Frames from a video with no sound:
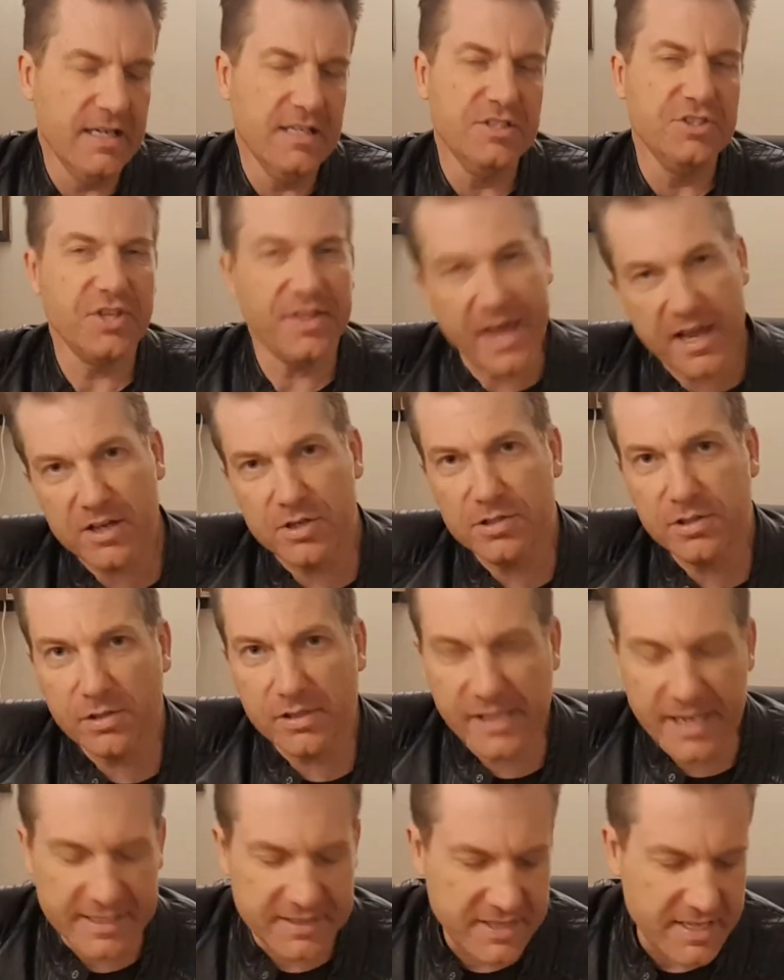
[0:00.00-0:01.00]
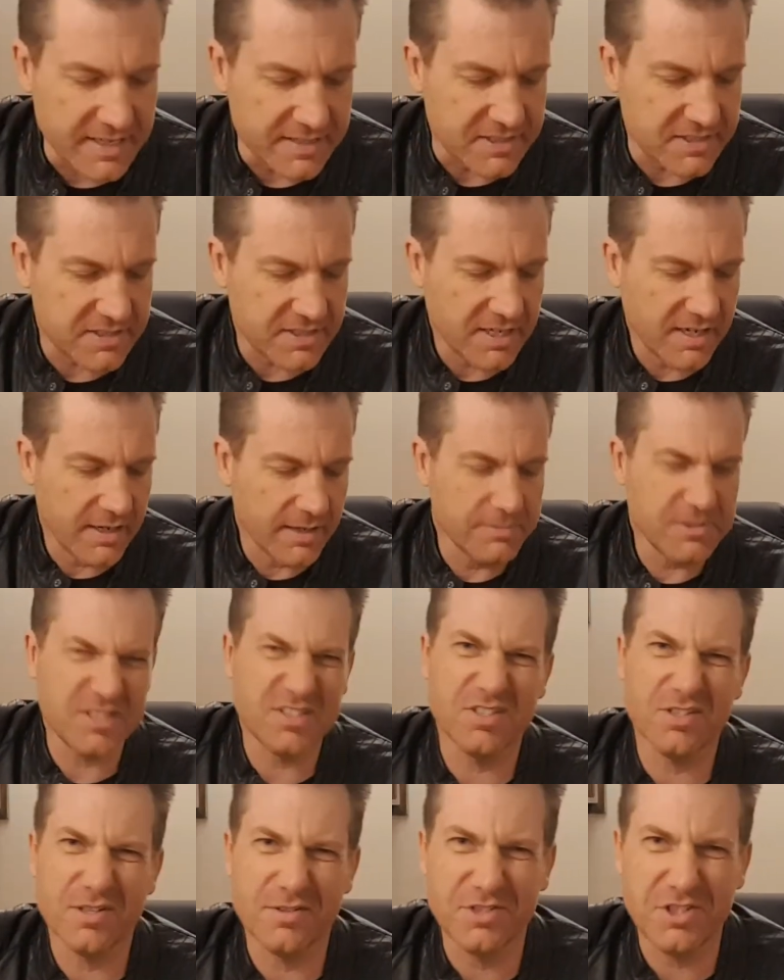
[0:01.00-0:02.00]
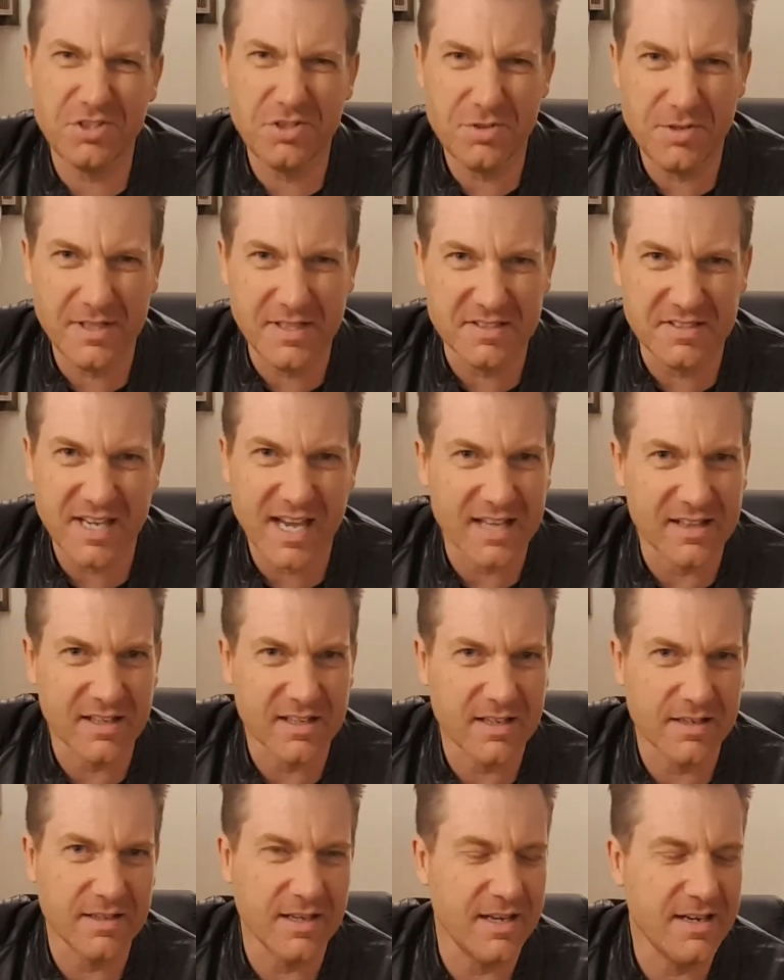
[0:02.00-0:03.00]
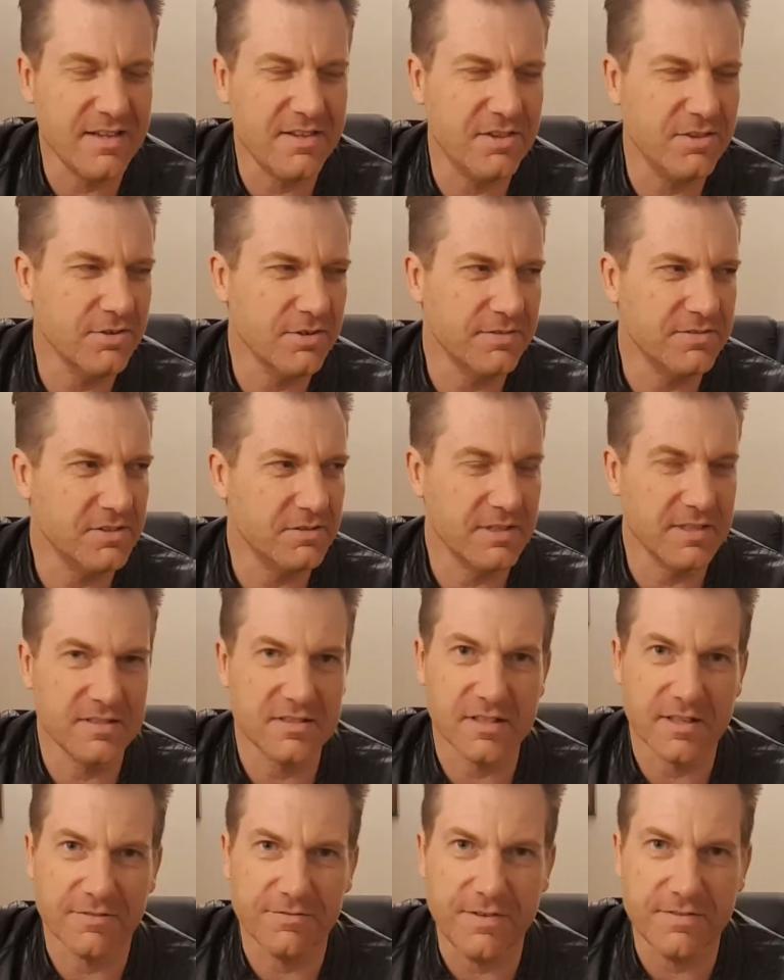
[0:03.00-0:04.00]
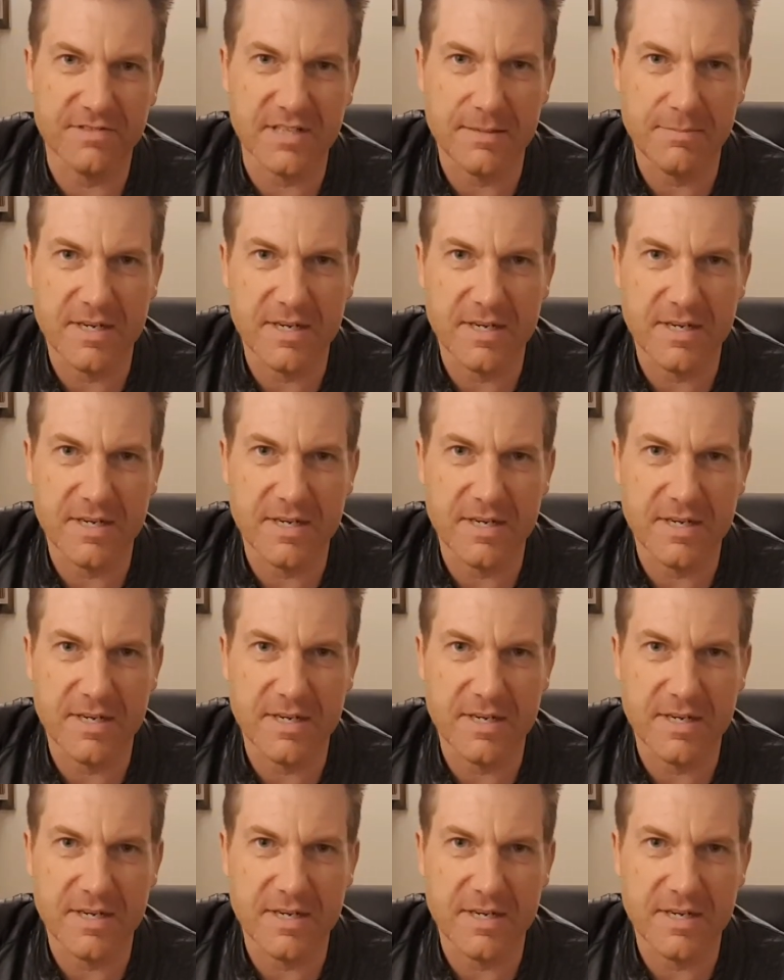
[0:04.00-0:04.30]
So that could look like this. I'm just sort of shooting this out. Like I only thought of doing this like 15